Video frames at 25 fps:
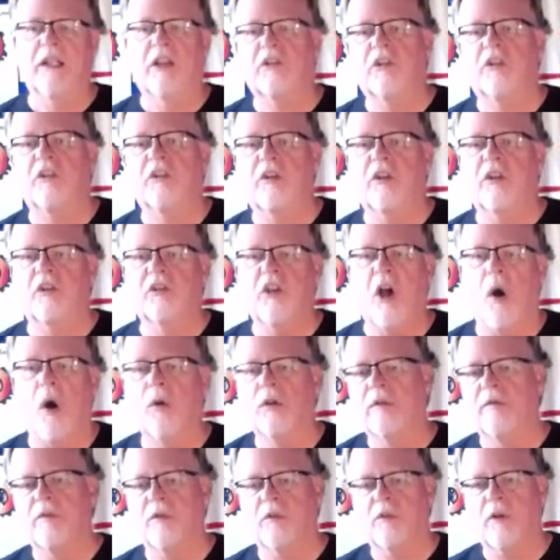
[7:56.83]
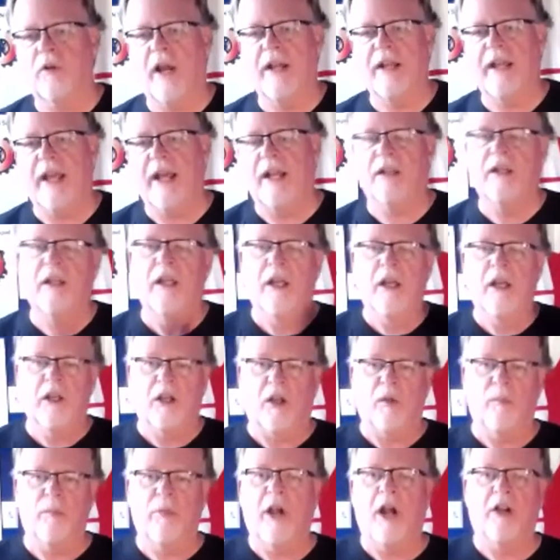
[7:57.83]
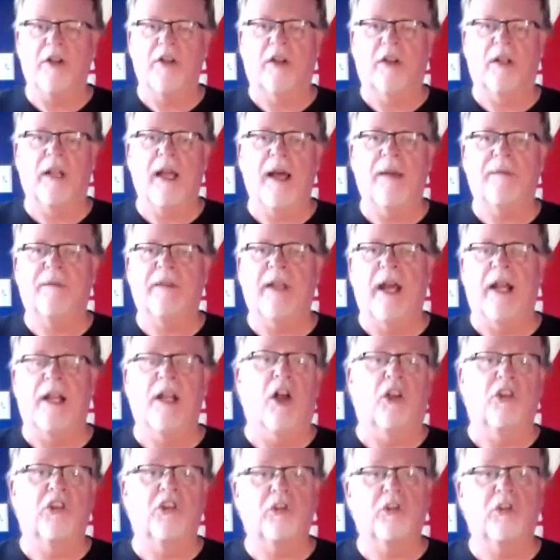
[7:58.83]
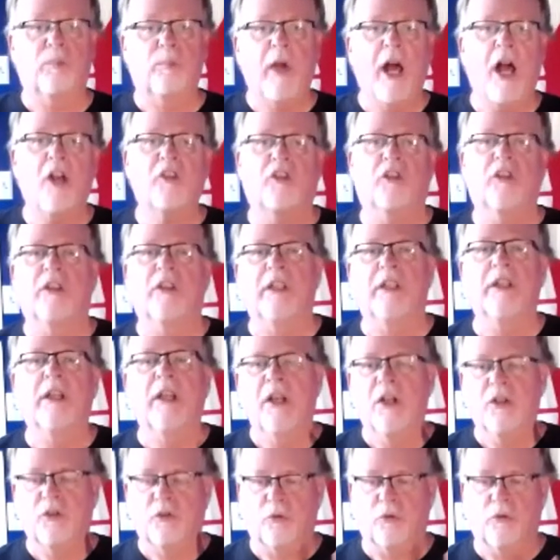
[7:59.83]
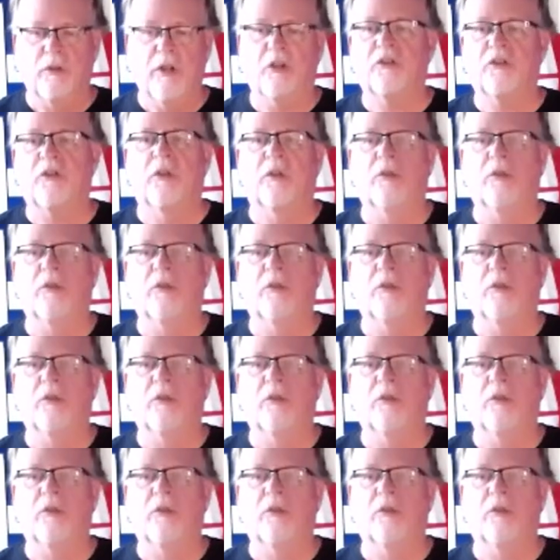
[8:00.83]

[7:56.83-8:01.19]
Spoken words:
Listen to the tone of your right hand compared to your left hand, especially traditional